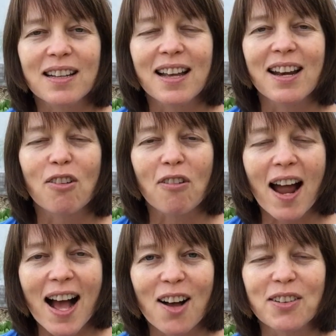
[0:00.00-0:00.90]
and
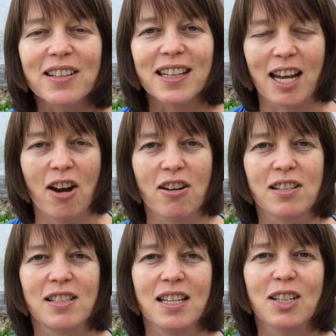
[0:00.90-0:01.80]
around the
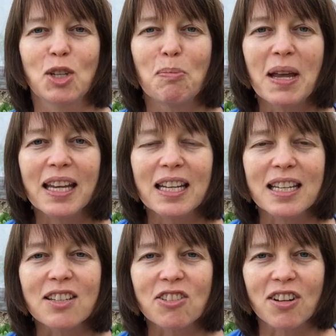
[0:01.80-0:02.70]
carrot seed to make it
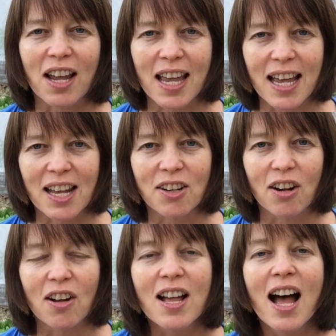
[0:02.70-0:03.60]
easier to
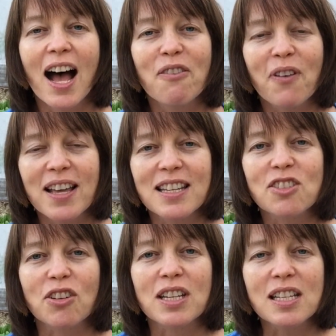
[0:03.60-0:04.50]
handle. I find
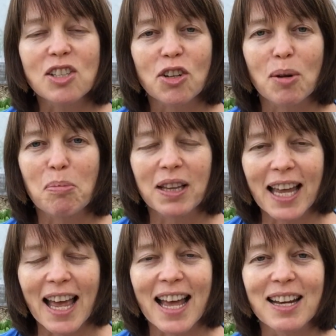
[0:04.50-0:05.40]
these are easier to
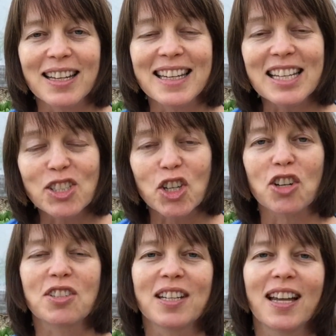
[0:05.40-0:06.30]
plant and easier to